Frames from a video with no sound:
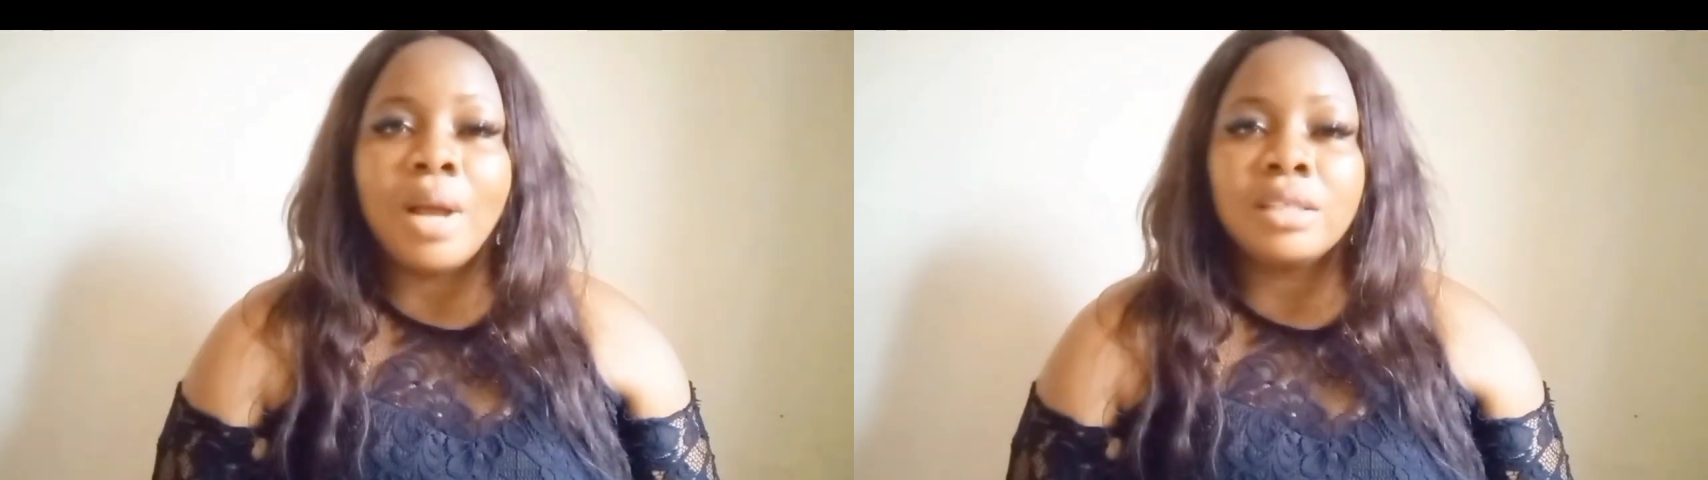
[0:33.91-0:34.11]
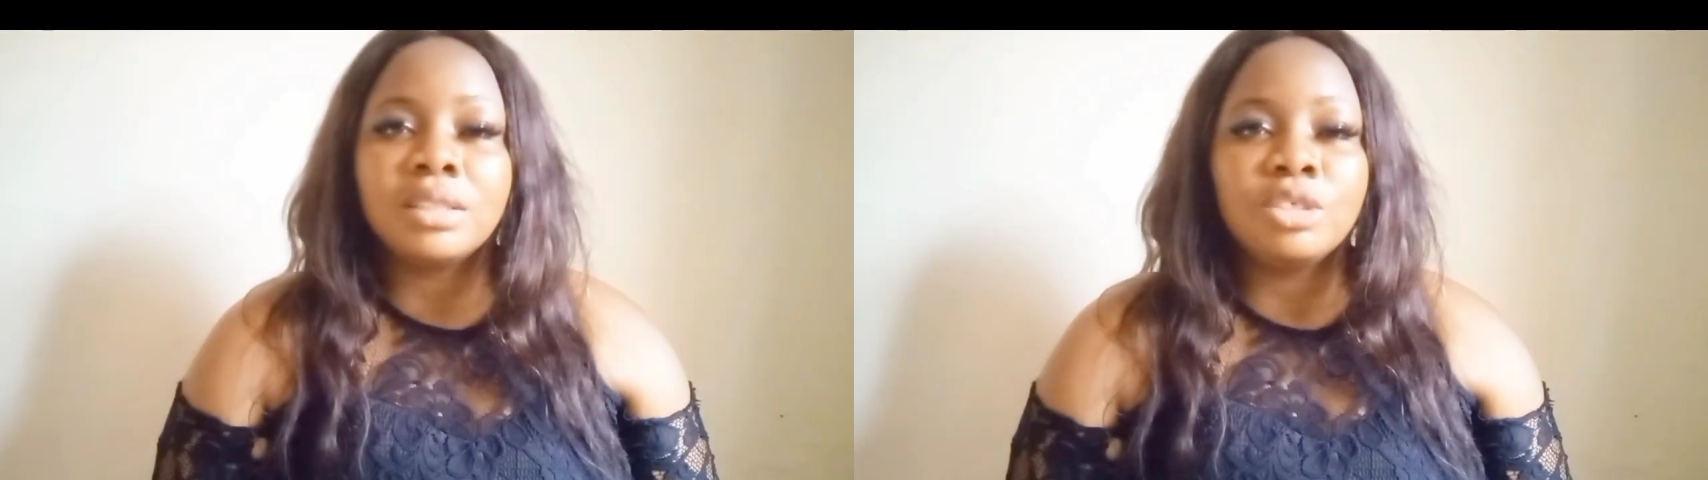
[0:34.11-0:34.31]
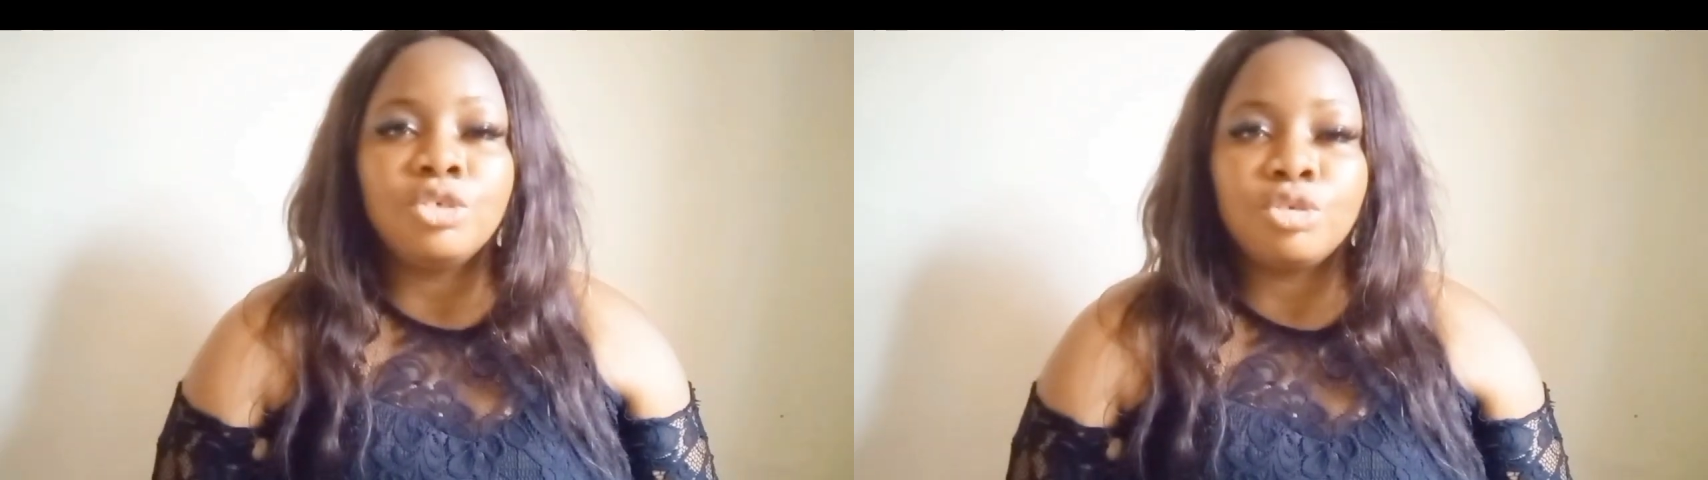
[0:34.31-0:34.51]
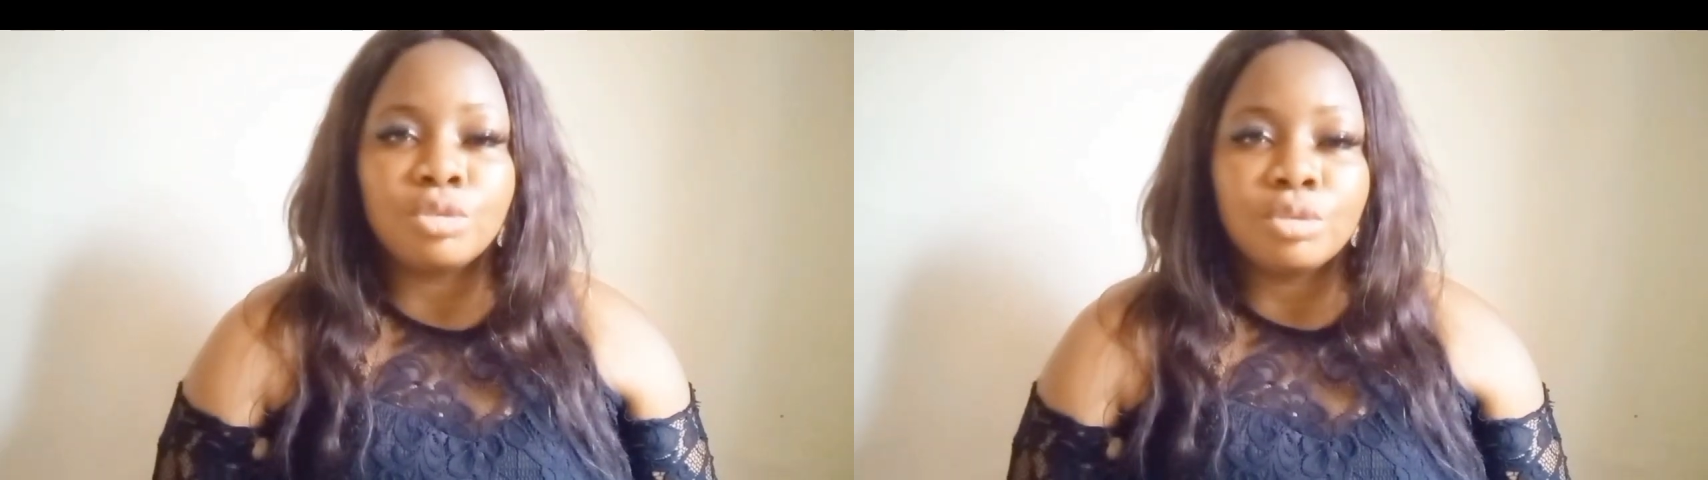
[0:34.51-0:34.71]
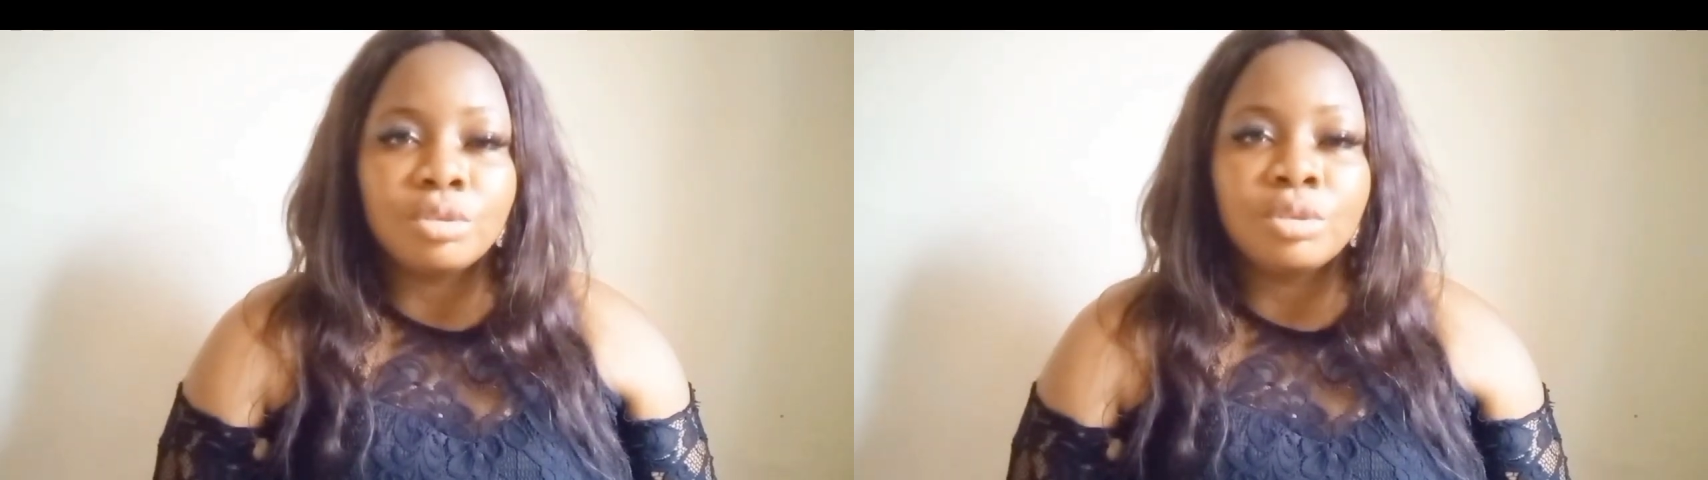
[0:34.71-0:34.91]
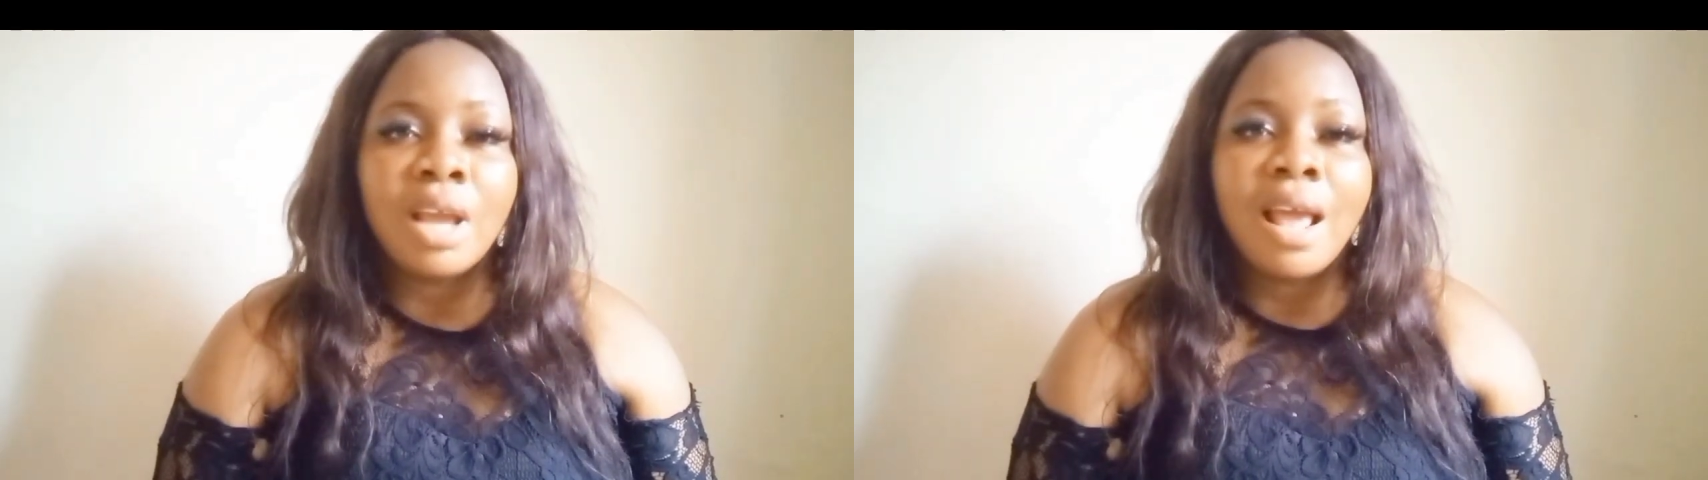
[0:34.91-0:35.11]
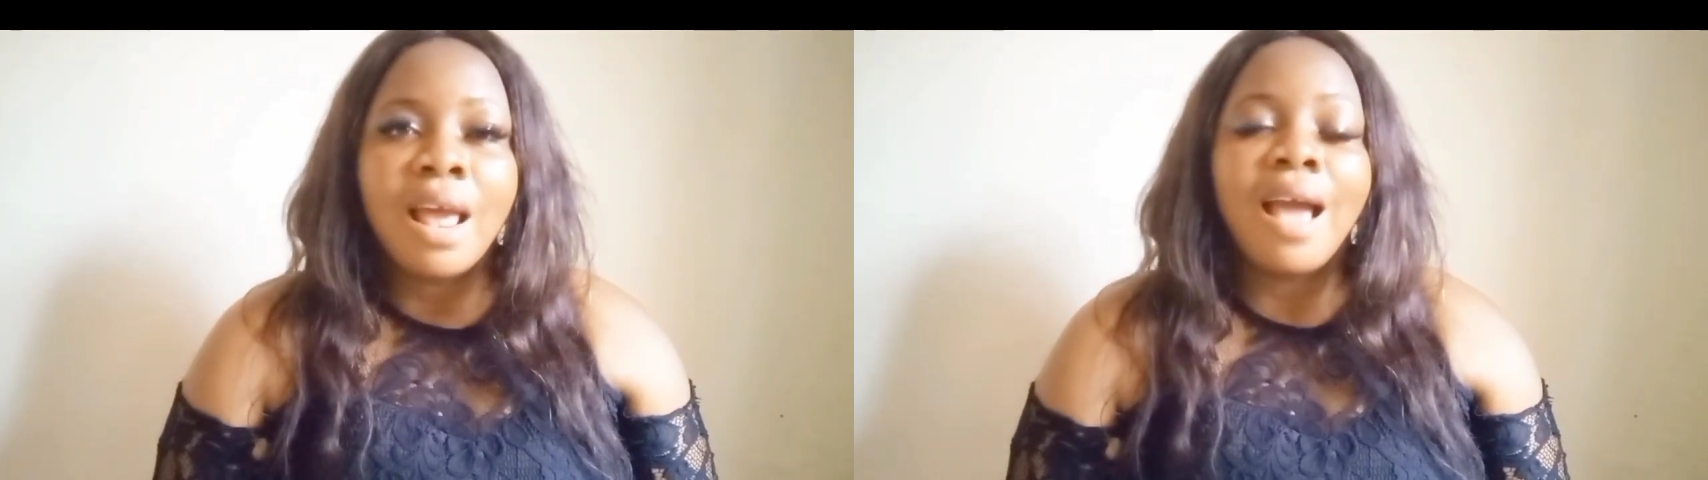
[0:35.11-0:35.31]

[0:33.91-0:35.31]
passing through.